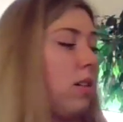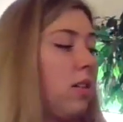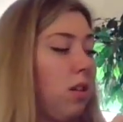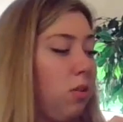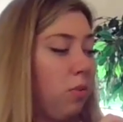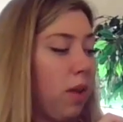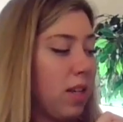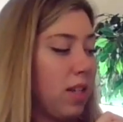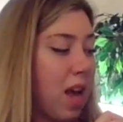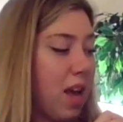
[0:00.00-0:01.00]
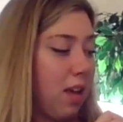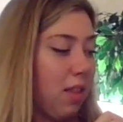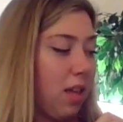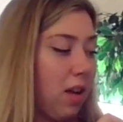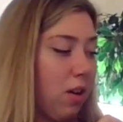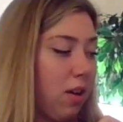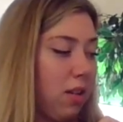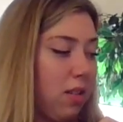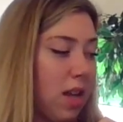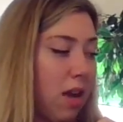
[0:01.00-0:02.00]
until one day they heard
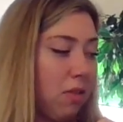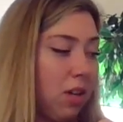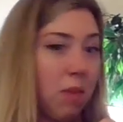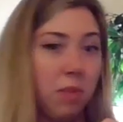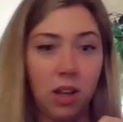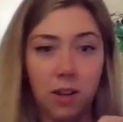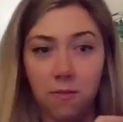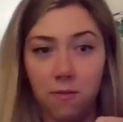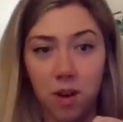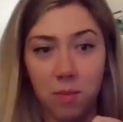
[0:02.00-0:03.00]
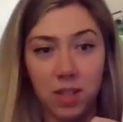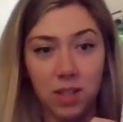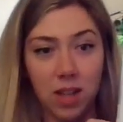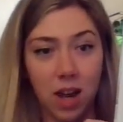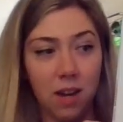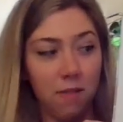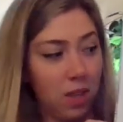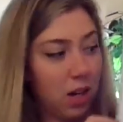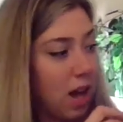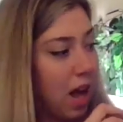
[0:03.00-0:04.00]
a sound coming in from inside
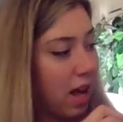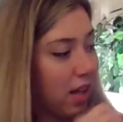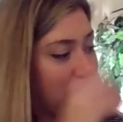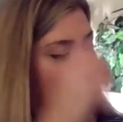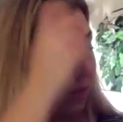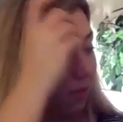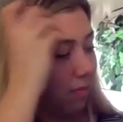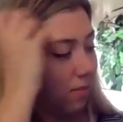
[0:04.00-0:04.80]
of their egg.